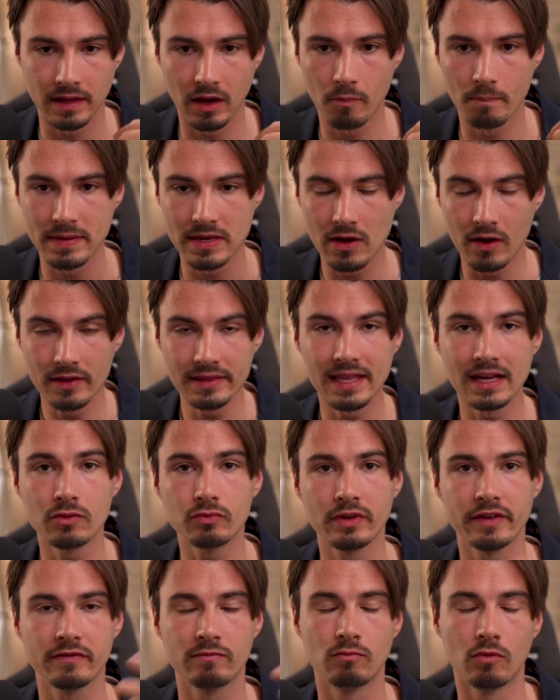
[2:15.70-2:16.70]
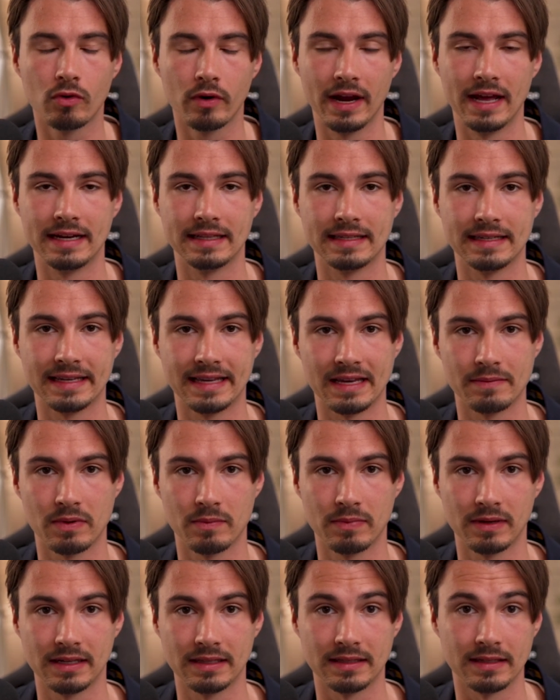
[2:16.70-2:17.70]
Now, beyond that, we have more editing
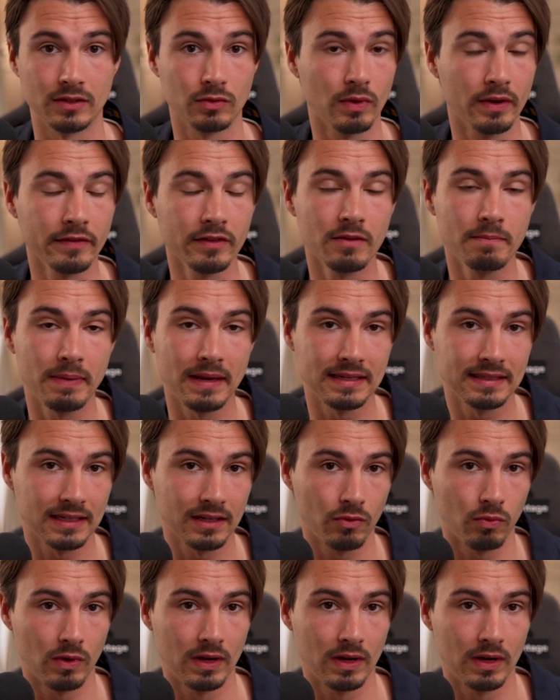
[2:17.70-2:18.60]
capabilities. One of the basic